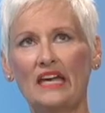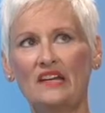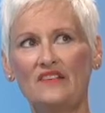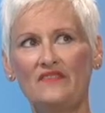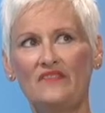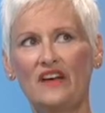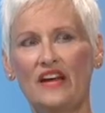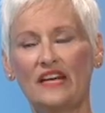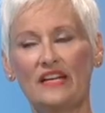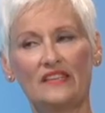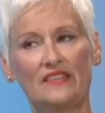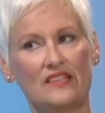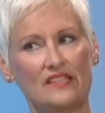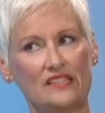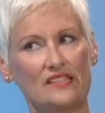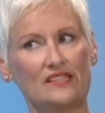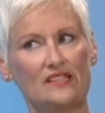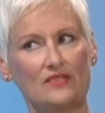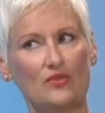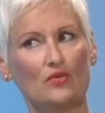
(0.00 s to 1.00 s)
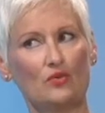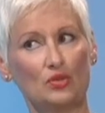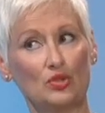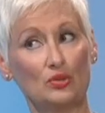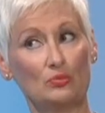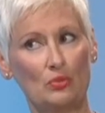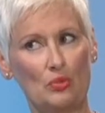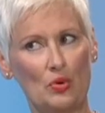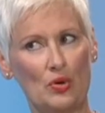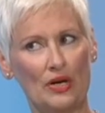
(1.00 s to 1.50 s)
had invited this
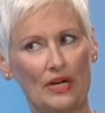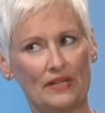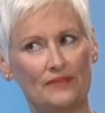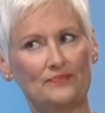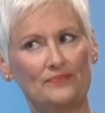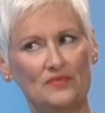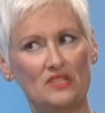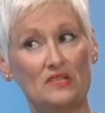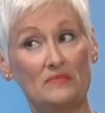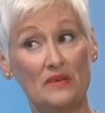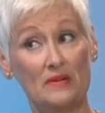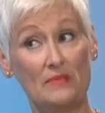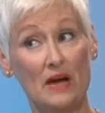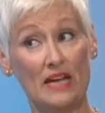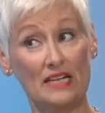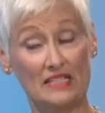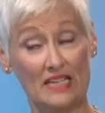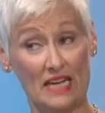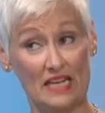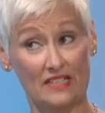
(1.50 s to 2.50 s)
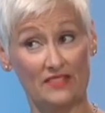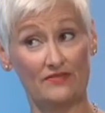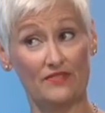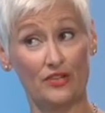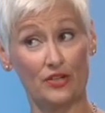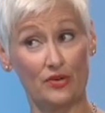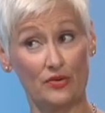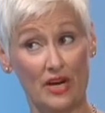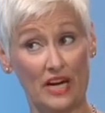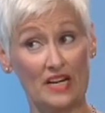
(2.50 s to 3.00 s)
older boy to be my date
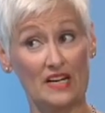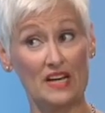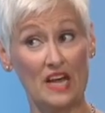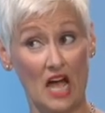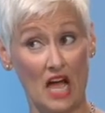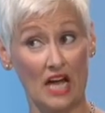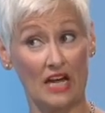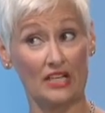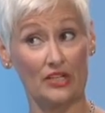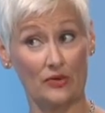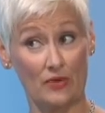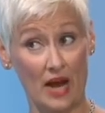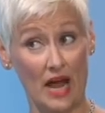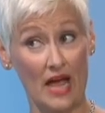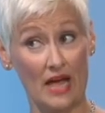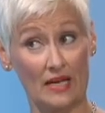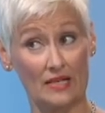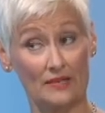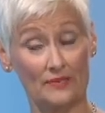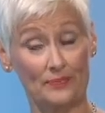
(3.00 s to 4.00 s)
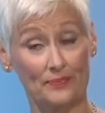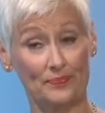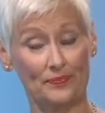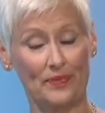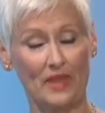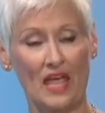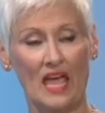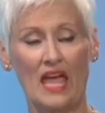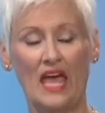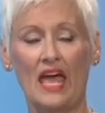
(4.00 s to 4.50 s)
for grade 9 grad.
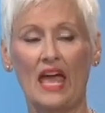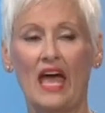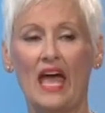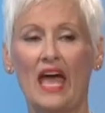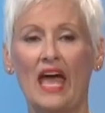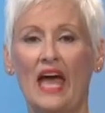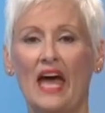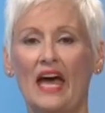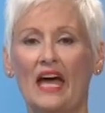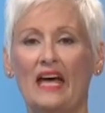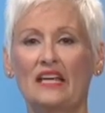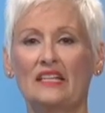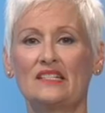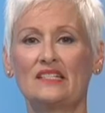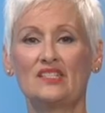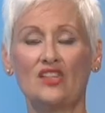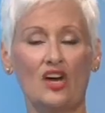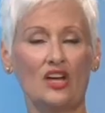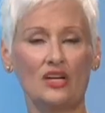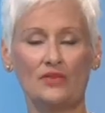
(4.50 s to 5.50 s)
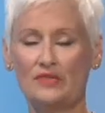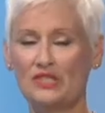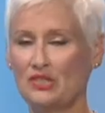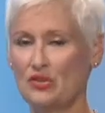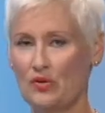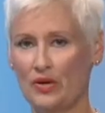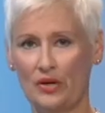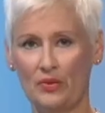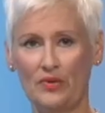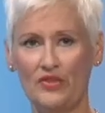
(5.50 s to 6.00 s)
And Sonia was
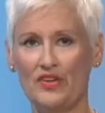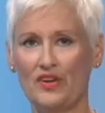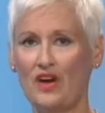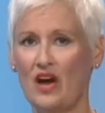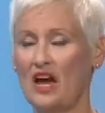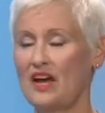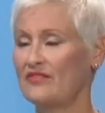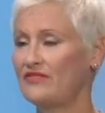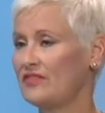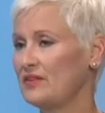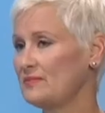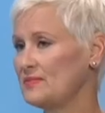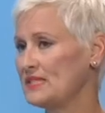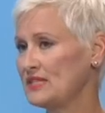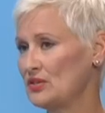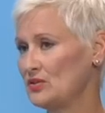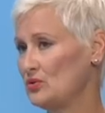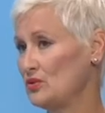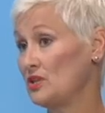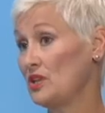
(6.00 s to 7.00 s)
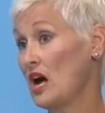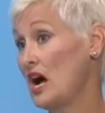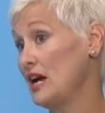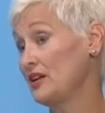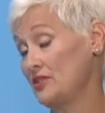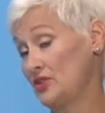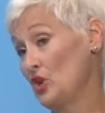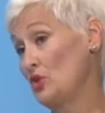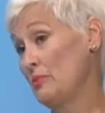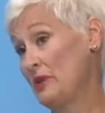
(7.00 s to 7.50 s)
going with a guy from school.
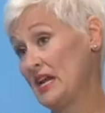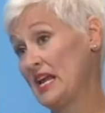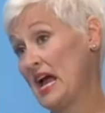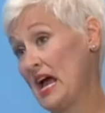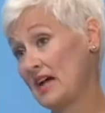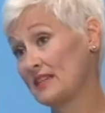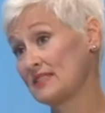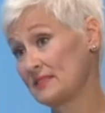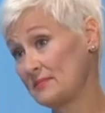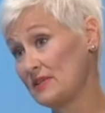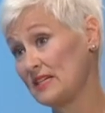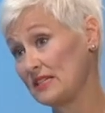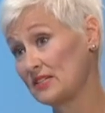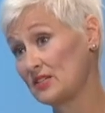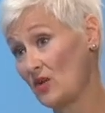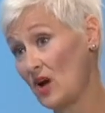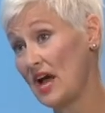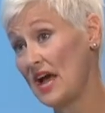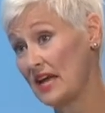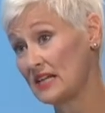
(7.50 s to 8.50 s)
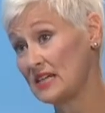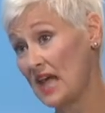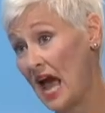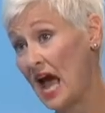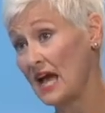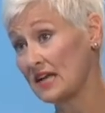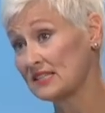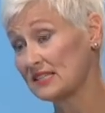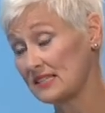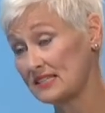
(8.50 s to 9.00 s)
Nobody asked me, so I had to
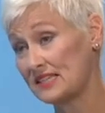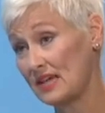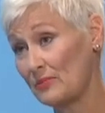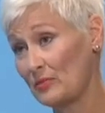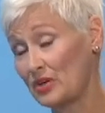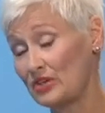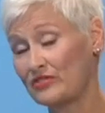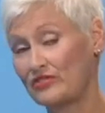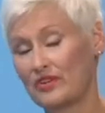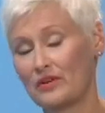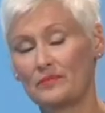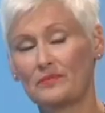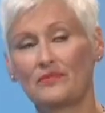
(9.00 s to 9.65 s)
ask someone